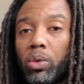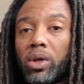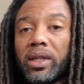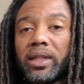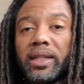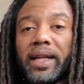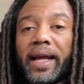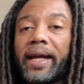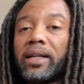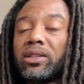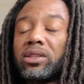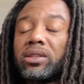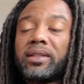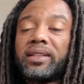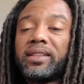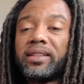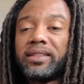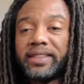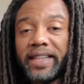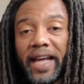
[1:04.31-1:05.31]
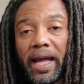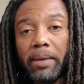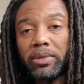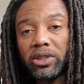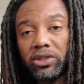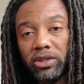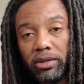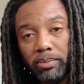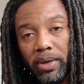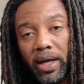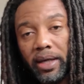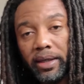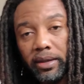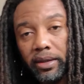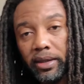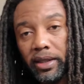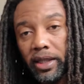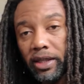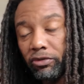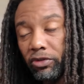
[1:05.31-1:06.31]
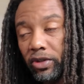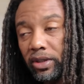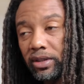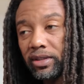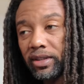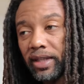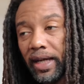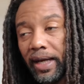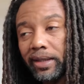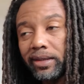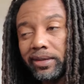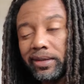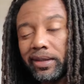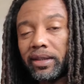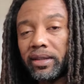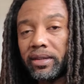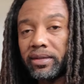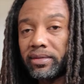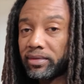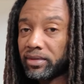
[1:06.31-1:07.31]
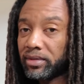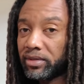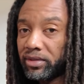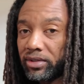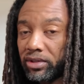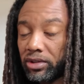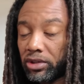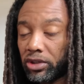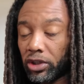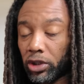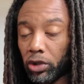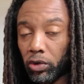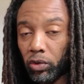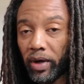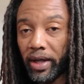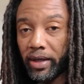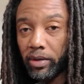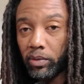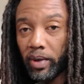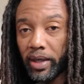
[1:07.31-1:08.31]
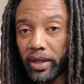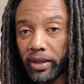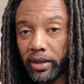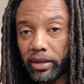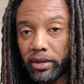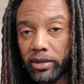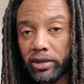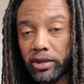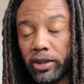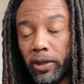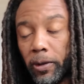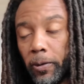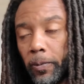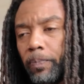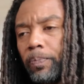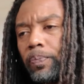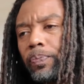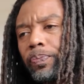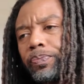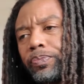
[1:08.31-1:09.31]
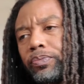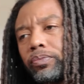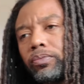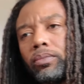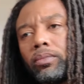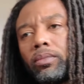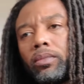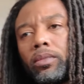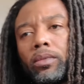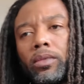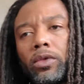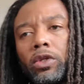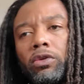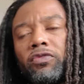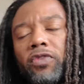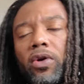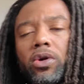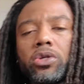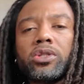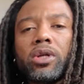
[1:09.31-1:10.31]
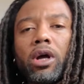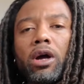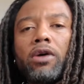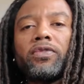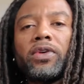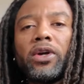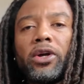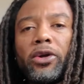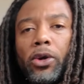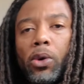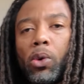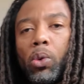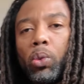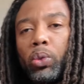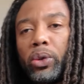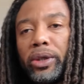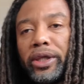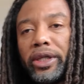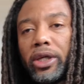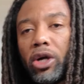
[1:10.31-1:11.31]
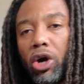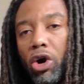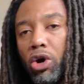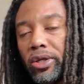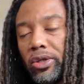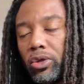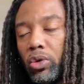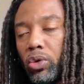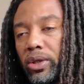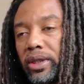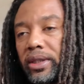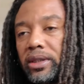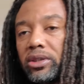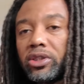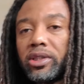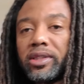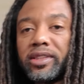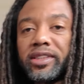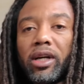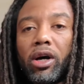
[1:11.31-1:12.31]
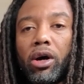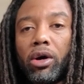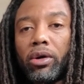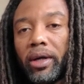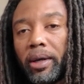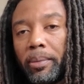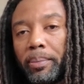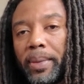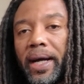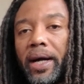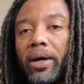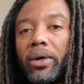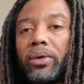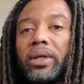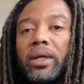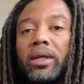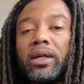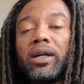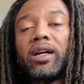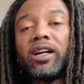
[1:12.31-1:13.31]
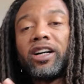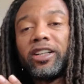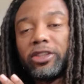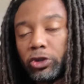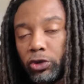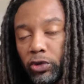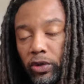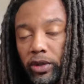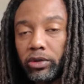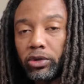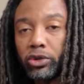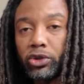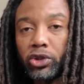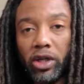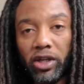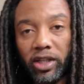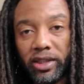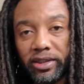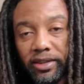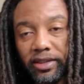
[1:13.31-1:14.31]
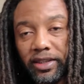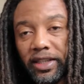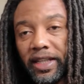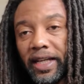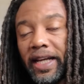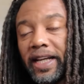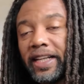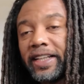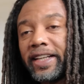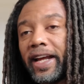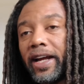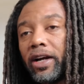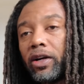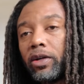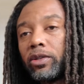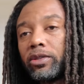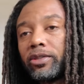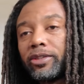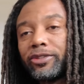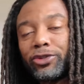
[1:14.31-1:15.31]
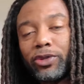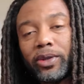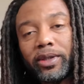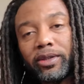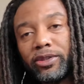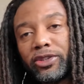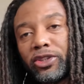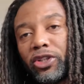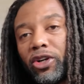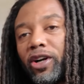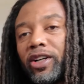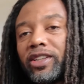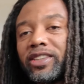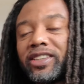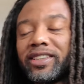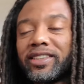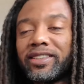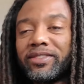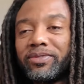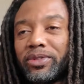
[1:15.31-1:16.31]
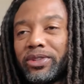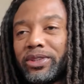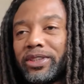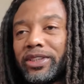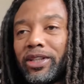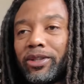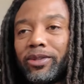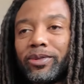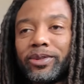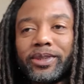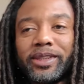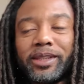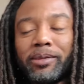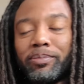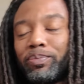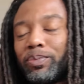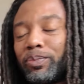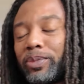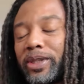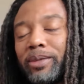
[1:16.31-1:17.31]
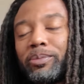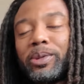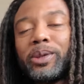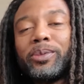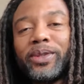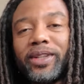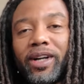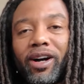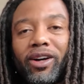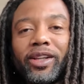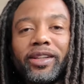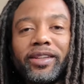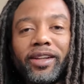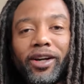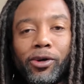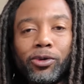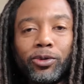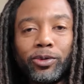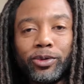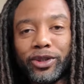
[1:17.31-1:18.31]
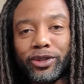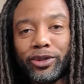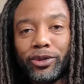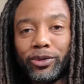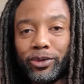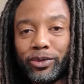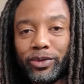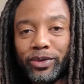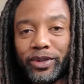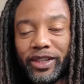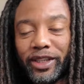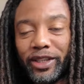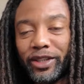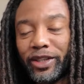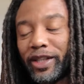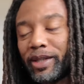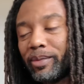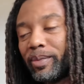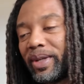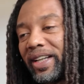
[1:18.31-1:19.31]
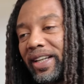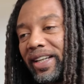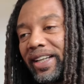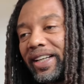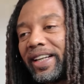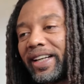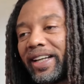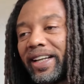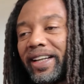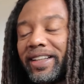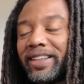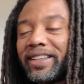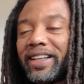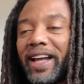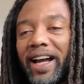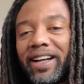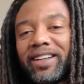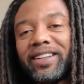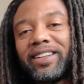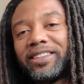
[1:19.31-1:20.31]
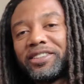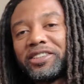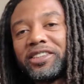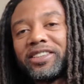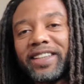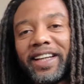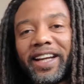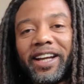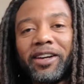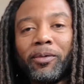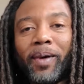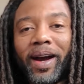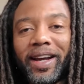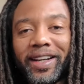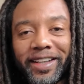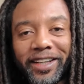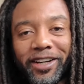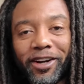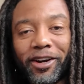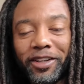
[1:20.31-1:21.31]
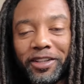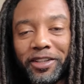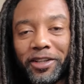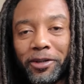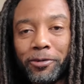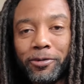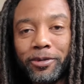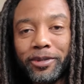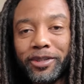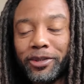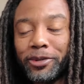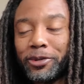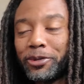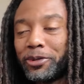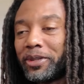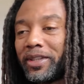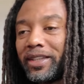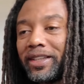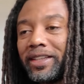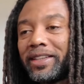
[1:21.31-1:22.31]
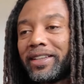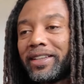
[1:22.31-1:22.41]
one can actually damage your bike if it's not done the correct way. So first off, we are going to talk about a trickle charger. Now, trickle charger, so some people call it old school, you know what I mean? And I can understand why they call it old school,